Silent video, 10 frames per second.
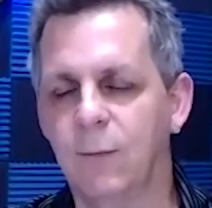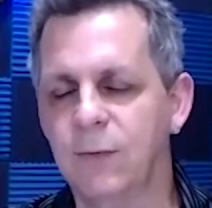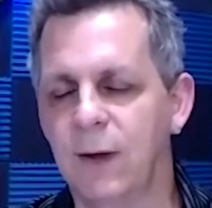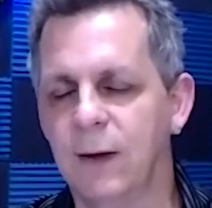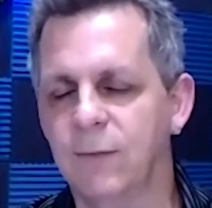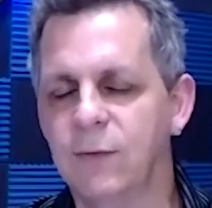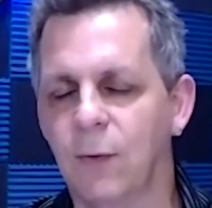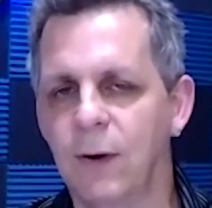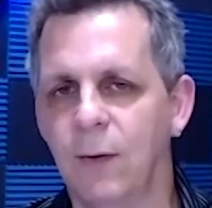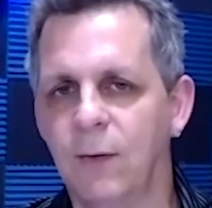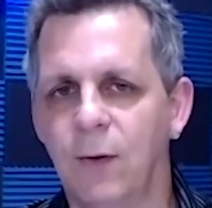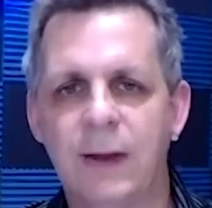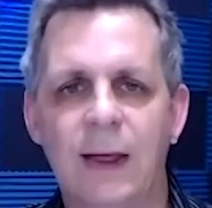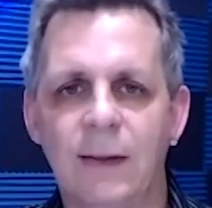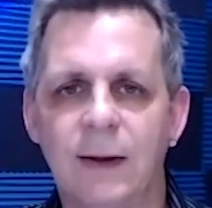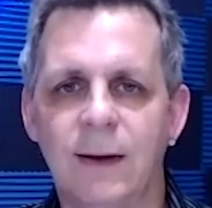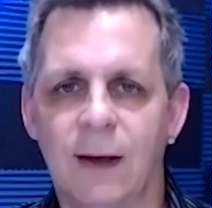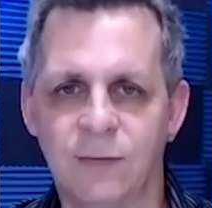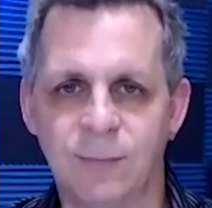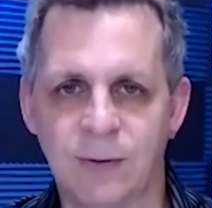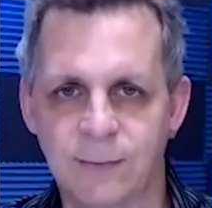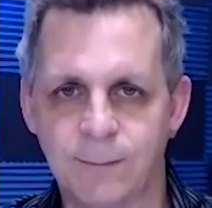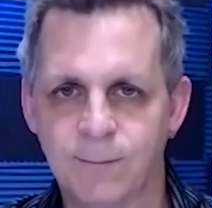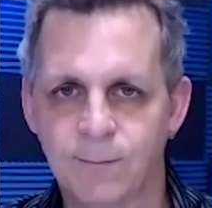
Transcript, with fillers: I was the head of story on called Alien Xmas,